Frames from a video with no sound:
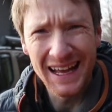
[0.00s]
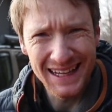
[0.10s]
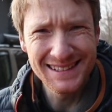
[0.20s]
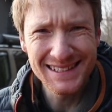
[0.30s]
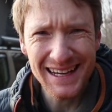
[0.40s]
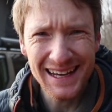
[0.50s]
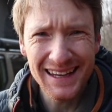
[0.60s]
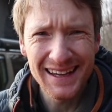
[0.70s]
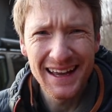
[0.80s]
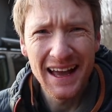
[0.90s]
And
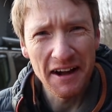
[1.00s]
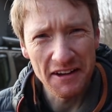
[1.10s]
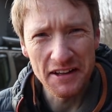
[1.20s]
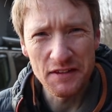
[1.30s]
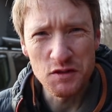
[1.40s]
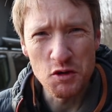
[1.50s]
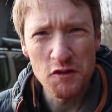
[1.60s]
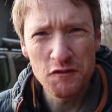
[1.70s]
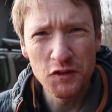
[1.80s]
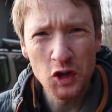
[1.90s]
today, I'm gonna to give you a
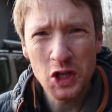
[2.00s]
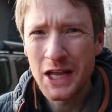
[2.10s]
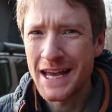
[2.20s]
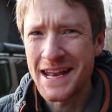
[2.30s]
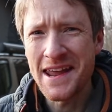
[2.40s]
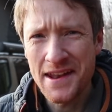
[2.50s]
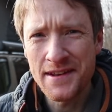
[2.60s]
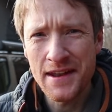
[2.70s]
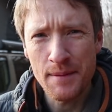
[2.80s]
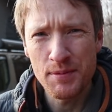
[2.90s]
full and
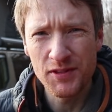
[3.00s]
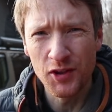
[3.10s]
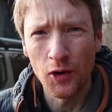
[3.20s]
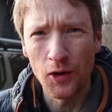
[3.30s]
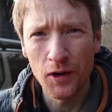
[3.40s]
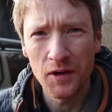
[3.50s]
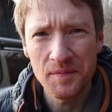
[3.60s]
in-depth tour.